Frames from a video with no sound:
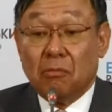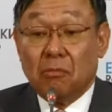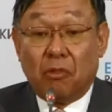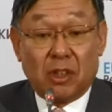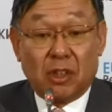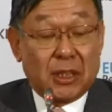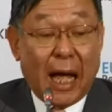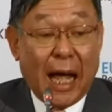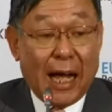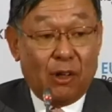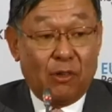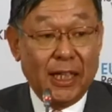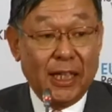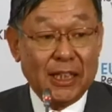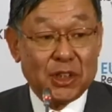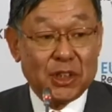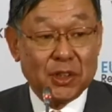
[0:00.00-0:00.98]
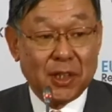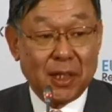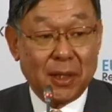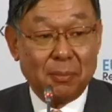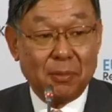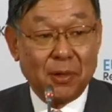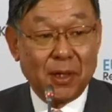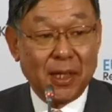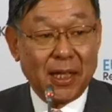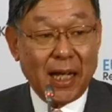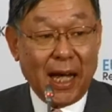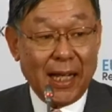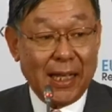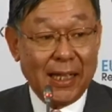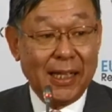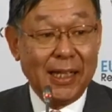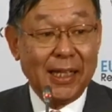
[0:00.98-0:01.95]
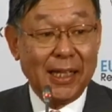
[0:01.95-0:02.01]
was unreasonably,
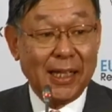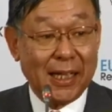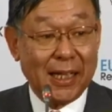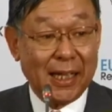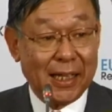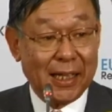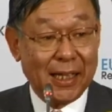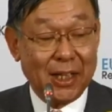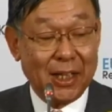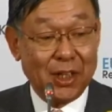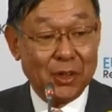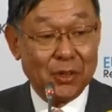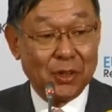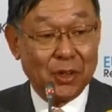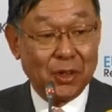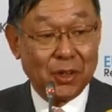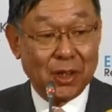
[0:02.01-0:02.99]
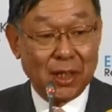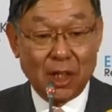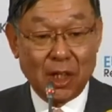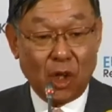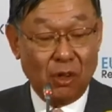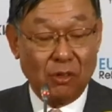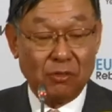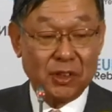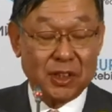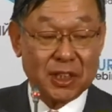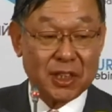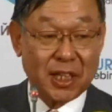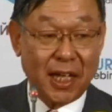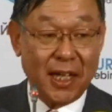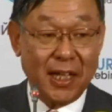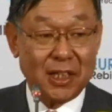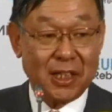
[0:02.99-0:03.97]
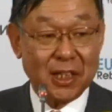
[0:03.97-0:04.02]
illegally, the
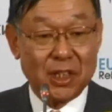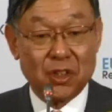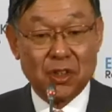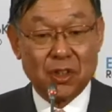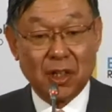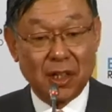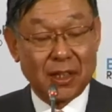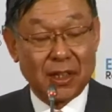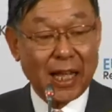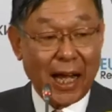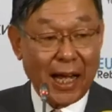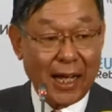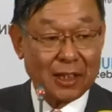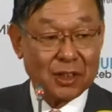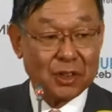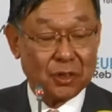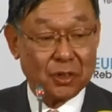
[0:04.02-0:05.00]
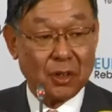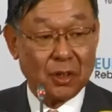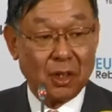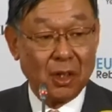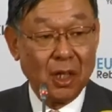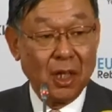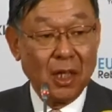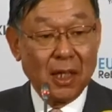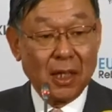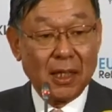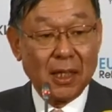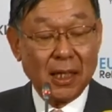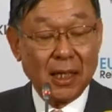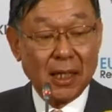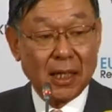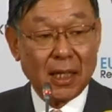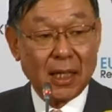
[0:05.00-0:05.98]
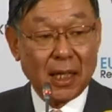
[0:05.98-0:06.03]
confiscated tax, the
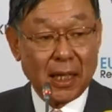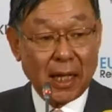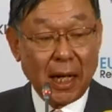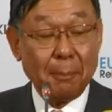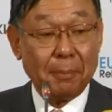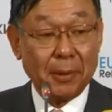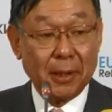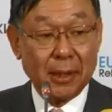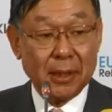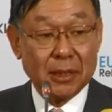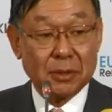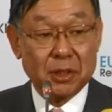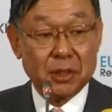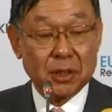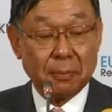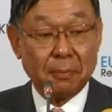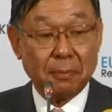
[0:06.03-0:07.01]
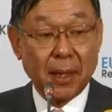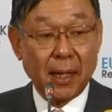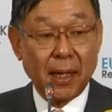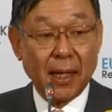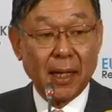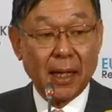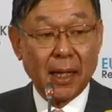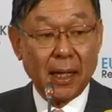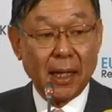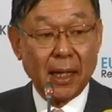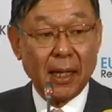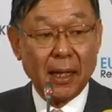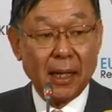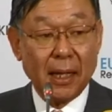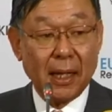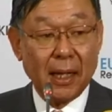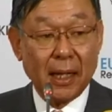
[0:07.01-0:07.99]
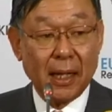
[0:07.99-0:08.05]
companies of Japan
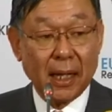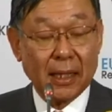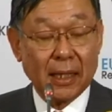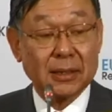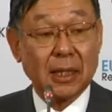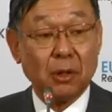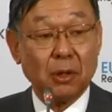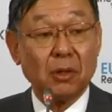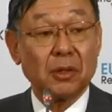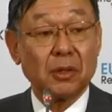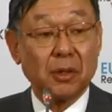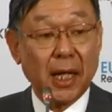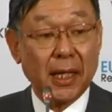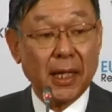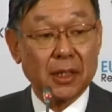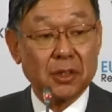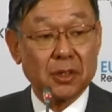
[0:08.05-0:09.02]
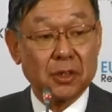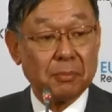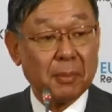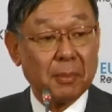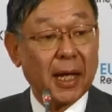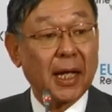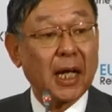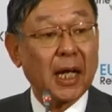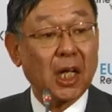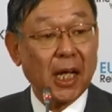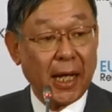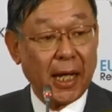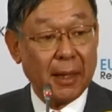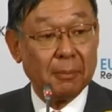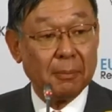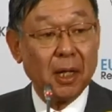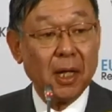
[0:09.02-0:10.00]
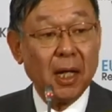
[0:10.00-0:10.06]
has all right to make a
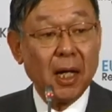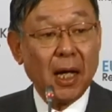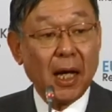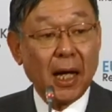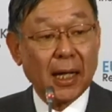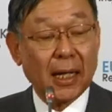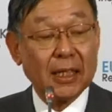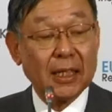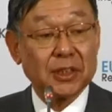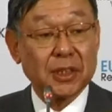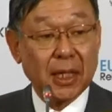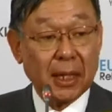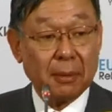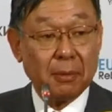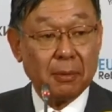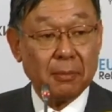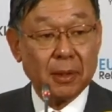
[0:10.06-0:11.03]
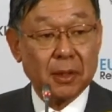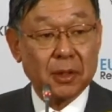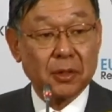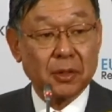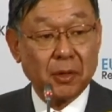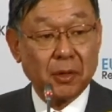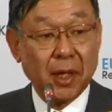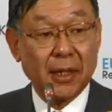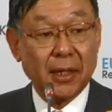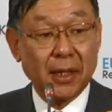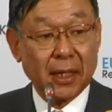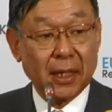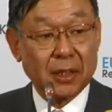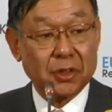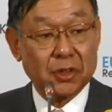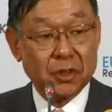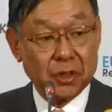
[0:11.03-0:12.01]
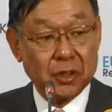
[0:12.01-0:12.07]
claim against the government of Ukraine
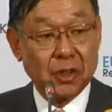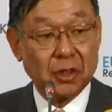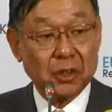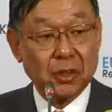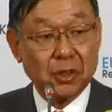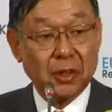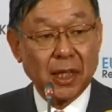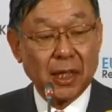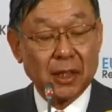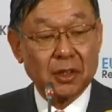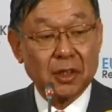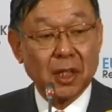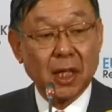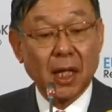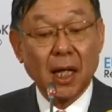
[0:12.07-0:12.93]
that, so that